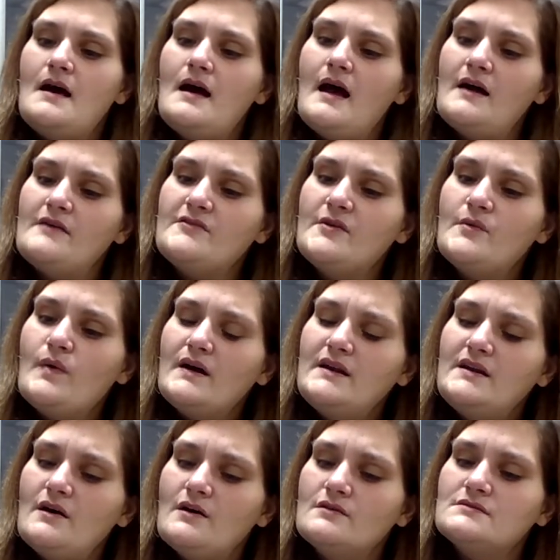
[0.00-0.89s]

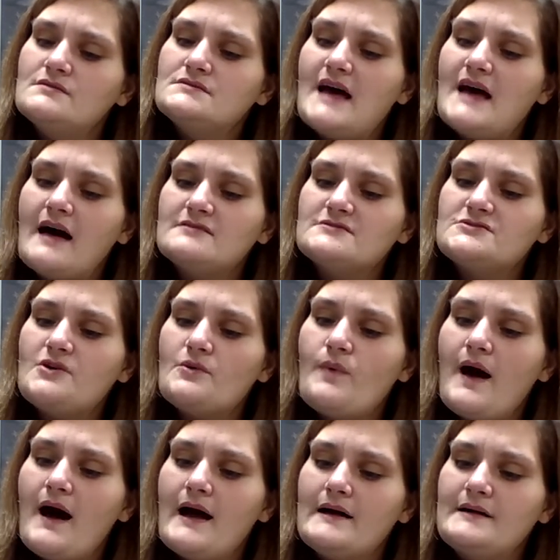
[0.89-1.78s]
Everyone knows owls are
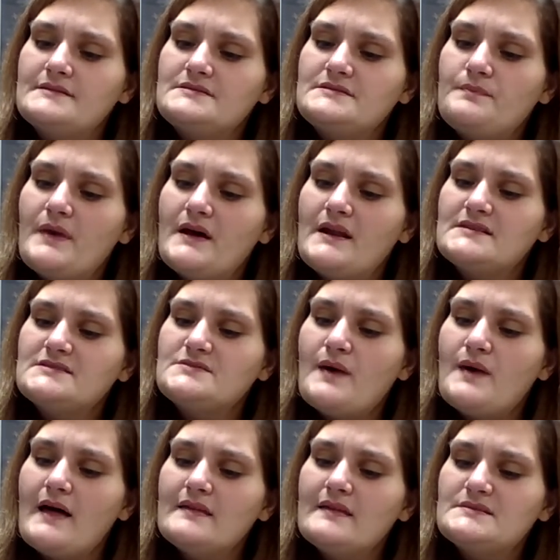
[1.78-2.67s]
wise, but as
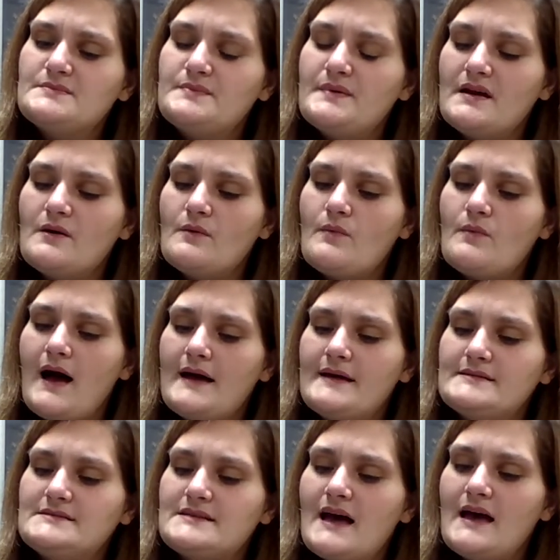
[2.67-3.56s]
well as being
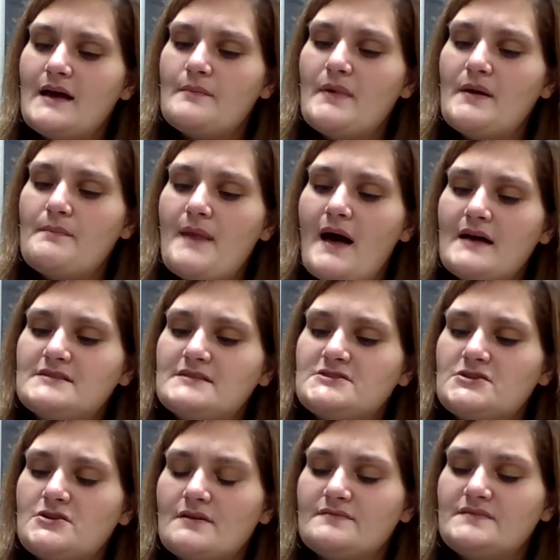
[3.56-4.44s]
wise, I am a
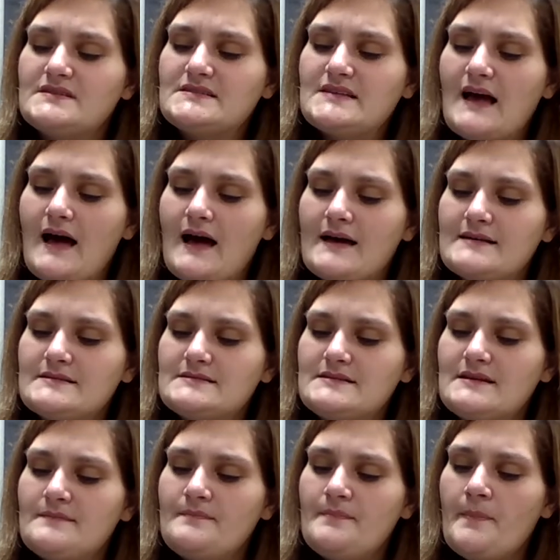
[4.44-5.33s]
master of
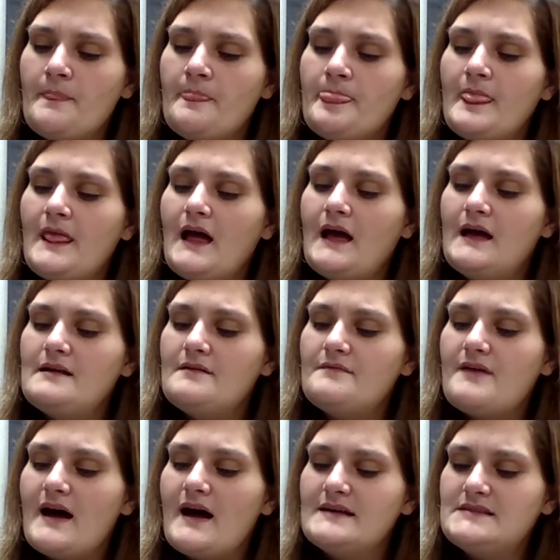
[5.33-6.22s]
disguise. I
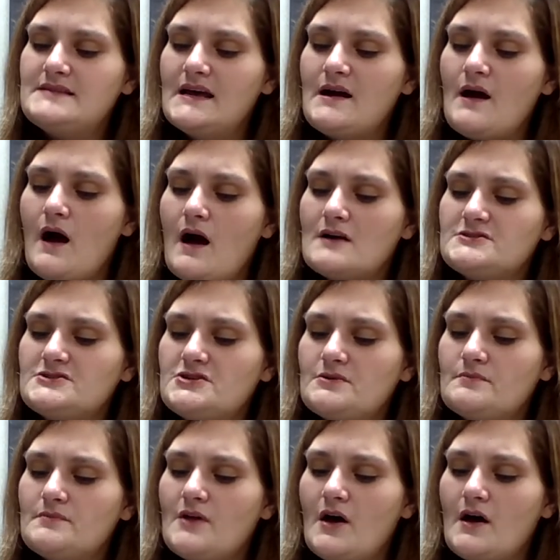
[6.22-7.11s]
devise a
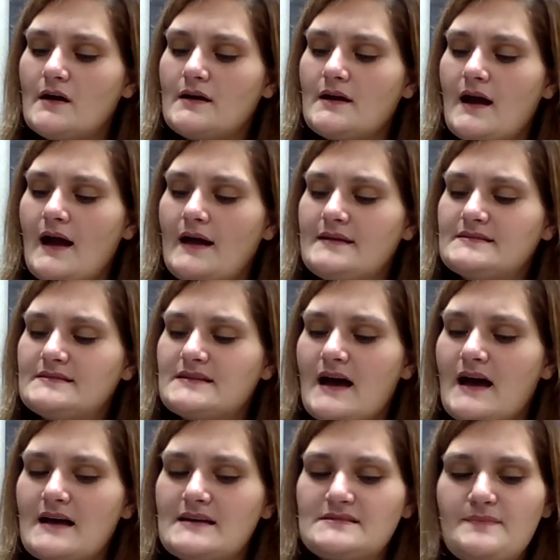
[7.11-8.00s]
costume look. I
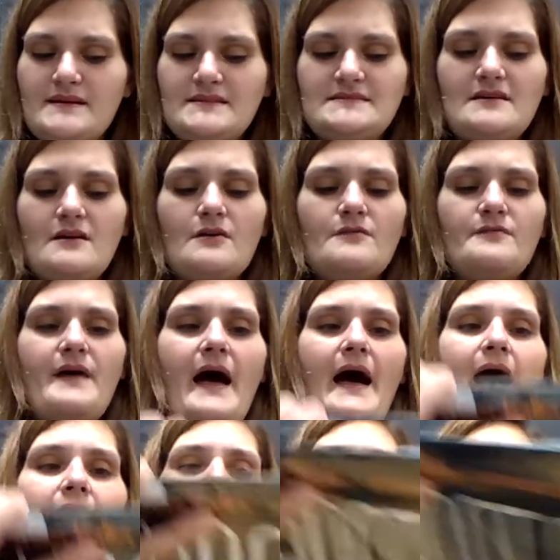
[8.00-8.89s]
disguise myself
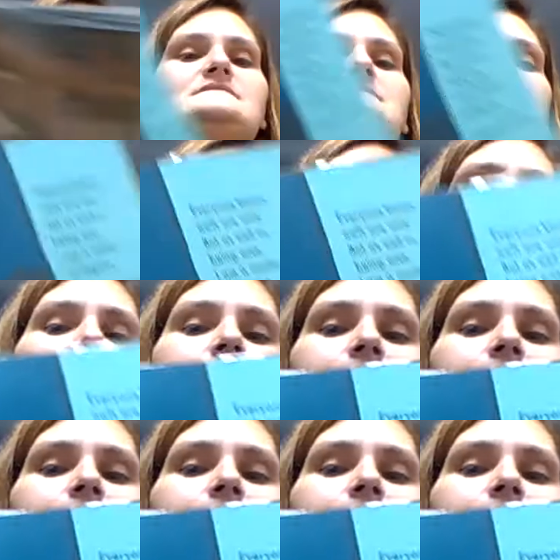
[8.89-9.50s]
as